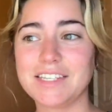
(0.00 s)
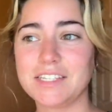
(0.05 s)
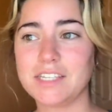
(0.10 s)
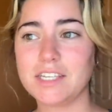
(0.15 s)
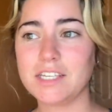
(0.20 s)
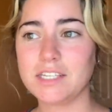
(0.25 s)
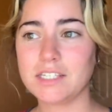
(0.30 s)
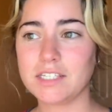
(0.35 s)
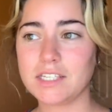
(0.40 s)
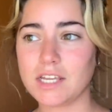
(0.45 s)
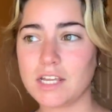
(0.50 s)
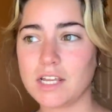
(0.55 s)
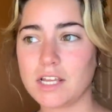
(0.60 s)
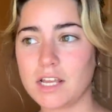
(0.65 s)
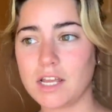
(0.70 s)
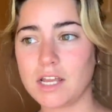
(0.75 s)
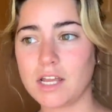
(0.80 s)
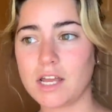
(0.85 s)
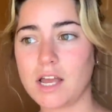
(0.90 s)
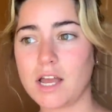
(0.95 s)
this is,
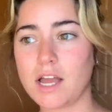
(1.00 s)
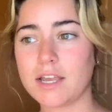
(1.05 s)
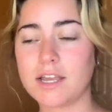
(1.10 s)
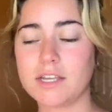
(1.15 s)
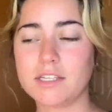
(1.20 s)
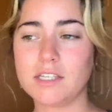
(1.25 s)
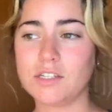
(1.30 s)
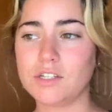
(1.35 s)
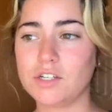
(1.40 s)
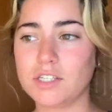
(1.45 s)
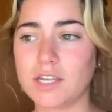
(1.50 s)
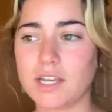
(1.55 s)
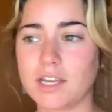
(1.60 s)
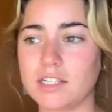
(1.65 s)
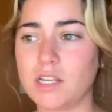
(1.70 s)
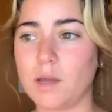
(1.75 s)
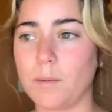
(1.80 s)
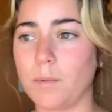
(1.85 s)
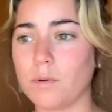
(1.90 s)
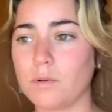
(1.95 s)
I guess it's just like
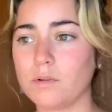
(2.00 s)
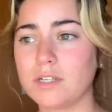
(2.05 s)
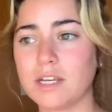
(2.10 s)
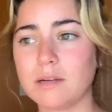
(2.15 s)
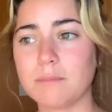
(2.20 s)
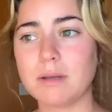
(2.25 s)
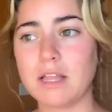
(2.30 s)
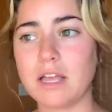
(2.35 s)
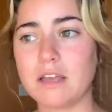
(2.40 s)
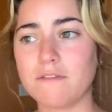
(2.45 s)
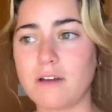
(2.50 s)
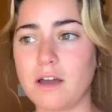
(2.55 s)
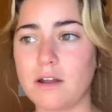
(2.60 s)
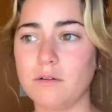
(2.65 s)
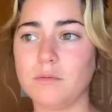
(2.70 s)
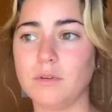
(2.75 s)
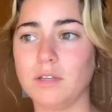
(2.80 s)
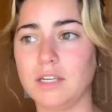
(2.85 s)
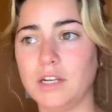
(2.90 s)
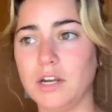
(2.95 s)
a typical day in my life. I
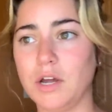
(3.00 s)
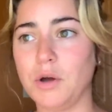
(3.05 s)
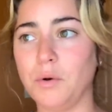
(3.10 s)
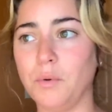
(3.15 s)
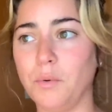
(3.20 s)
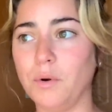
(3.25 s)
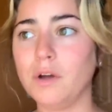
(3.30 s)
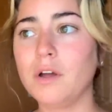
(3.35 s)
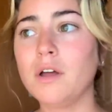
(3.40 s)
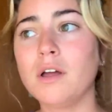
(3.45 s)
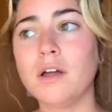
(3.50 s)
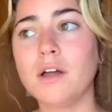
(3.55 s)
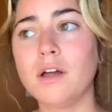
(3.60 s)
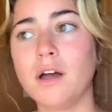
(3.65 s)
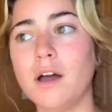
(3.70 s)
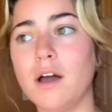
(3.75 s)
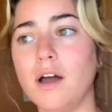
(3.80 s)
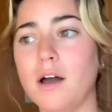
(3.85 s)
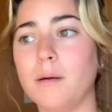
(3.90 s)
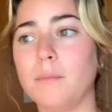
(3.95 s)
don't really know.
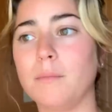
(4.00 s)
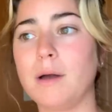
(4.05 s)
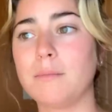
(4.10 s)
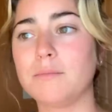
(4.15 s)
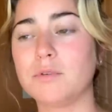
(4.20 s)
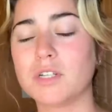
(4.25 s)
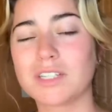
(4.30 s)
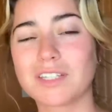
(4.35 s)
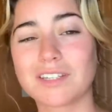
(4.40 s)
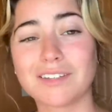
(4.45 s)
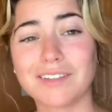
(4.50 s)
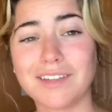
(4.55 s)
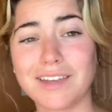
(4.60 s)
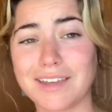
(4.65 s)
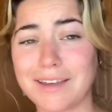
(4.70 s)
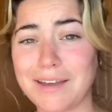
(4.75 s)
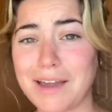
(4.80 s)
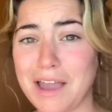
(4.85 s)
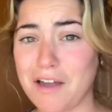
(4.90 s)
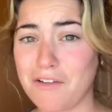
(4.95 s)
I'm just
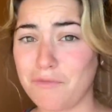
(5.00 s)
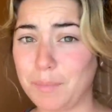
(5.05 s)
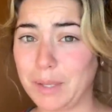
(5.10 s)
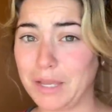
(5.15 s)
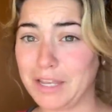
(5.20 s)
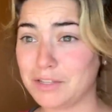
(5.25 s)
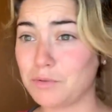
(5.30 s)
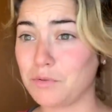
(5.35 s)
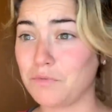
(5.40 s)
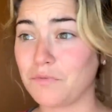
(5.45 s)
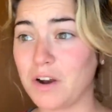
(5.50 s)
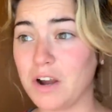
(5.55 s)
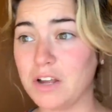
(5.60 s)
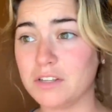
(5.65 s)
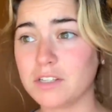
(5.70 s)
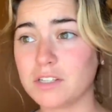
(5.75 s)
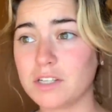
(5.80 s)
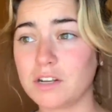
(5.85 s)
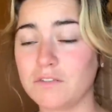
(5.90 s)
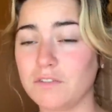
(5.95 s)
like, I have plans with
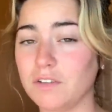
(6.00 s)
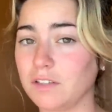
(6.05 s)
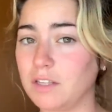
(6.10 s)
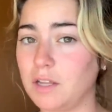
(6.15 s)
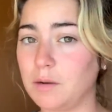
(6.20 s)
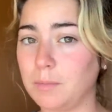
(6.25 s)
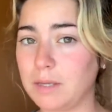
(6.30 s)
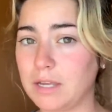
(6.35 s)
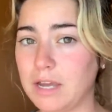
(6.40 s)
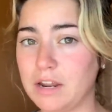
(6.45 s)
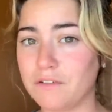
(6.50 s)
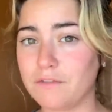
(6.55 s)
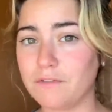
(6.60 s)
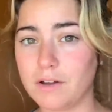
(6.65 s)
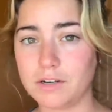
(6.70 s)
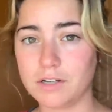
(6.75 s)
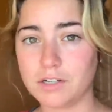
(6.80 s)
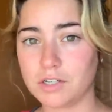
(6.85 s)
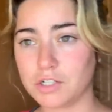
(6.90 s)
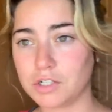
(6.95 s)
friends. And I feel like that would be kind of
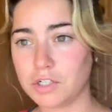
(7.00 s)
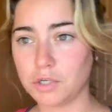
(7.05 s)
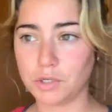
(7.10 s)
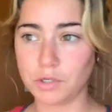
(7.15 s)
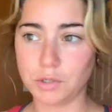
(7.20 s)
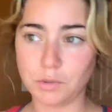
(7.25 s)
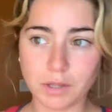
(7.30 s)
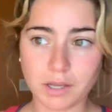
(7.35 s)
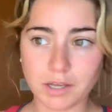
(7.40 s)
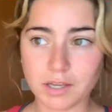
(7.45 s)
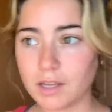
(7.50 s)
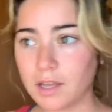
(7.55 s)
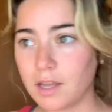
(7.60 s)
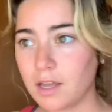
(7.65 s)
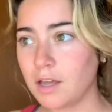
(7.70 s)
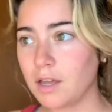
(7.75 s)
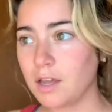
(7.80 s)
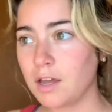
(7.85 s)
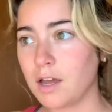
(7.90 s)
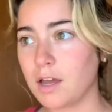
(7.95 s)
fun to just show you like
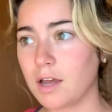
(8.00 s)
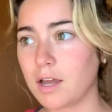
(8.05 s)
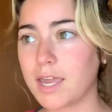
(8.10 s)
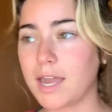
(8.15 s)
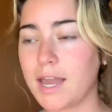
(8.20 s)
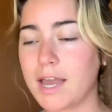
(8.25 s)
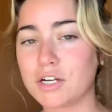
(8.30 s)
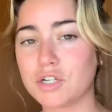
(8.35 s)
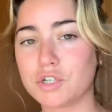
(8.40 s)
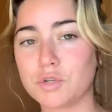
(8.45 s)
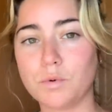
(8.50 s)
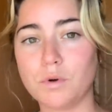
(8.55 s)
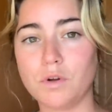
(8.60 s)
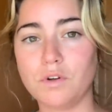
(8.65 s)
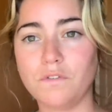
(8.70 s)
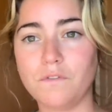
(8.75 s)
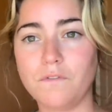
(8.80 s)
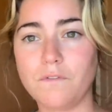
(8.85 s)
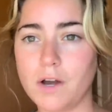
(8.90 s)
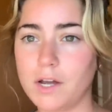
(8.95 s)
a
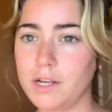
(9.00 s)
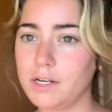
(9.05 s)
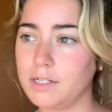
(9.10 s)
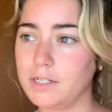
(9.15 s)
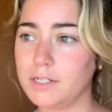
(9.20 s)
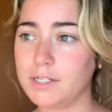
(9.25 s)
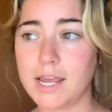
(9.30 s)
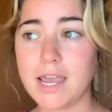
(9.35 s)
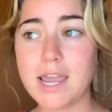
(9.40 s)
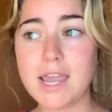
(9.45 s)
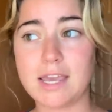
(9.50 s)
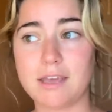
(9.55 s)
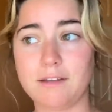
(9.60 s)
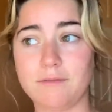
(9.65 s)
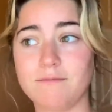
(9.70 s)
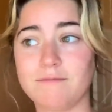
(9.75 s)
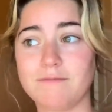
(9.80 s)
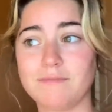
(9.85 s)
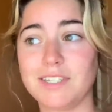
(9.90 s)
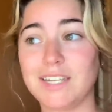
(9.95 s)
casual fun day
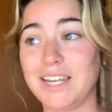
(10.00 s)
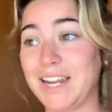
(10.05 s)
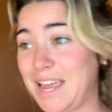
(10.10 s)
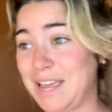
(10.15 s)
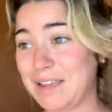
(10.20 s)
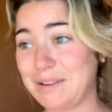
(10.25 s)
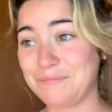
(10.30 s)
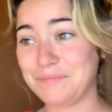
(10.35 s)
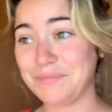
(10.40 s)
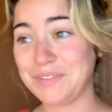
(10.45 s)
today.